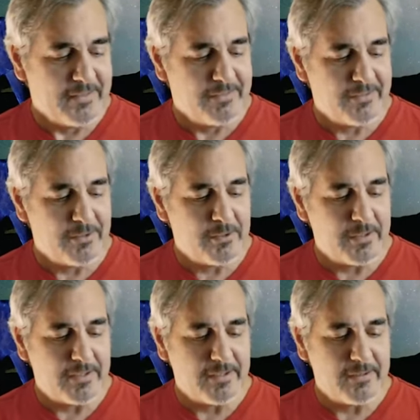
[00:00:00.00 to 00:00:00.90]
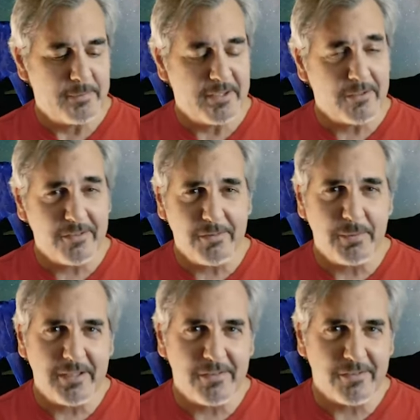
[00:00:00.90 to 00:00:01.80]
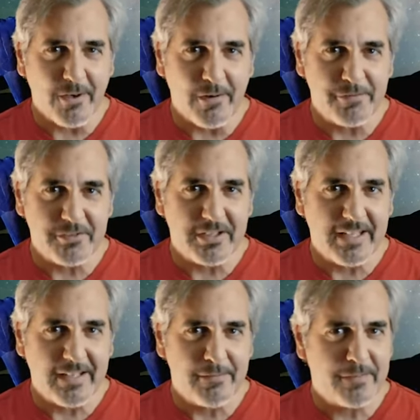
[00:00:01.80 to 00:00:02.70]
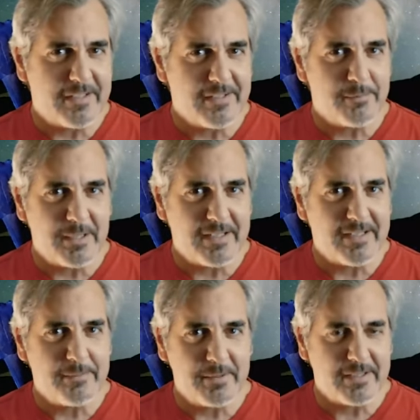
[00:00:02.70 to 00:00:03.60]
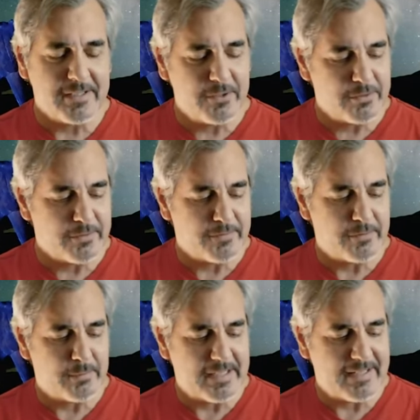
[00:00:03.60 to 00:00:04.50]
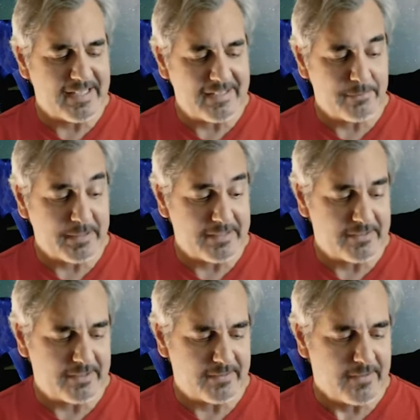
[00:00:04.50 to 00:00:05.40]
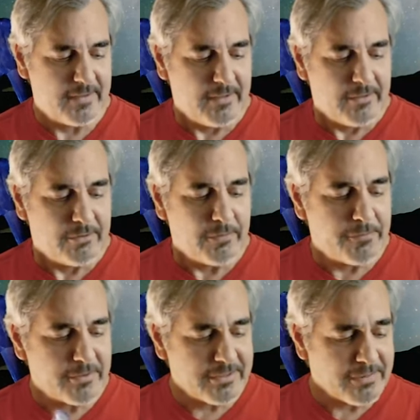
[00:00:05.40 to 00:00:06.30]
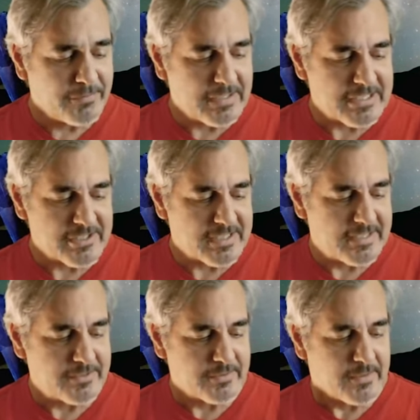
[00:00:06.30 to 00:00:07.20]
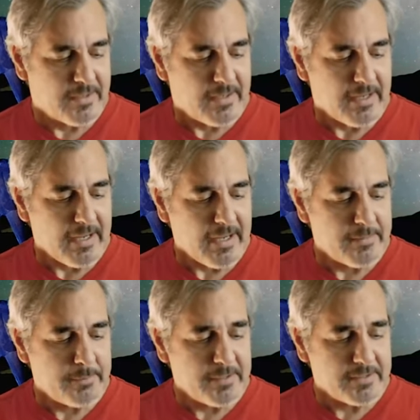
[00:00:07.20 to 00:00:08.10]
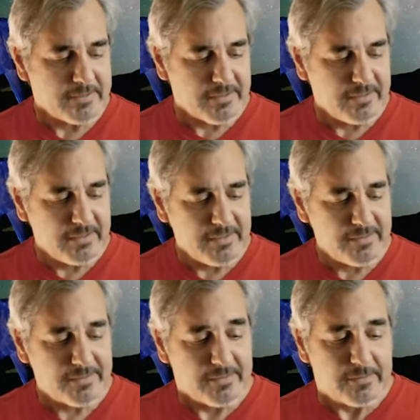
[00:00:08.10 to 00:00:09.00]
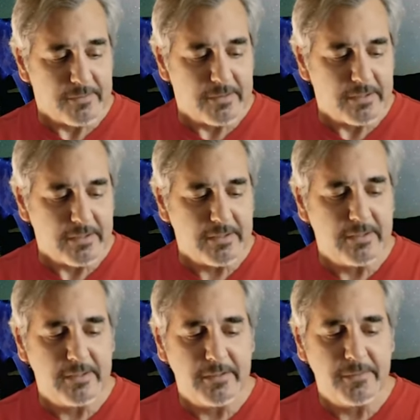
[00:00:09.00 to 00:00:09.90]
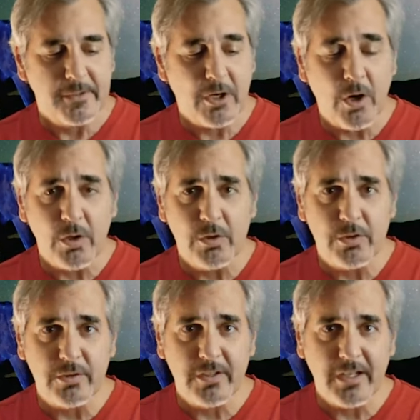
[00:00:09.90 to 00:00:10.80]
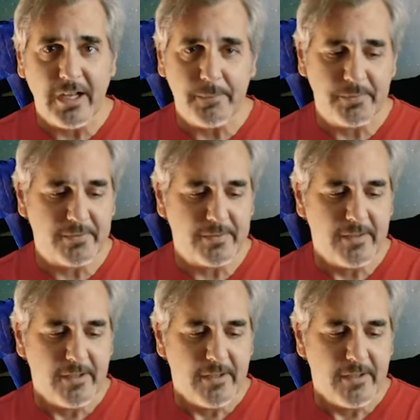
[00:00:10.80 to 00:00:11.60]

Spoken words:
So because it's very soft, and I find it very, very good for my light painting. So for this flashlight, I built these color cups.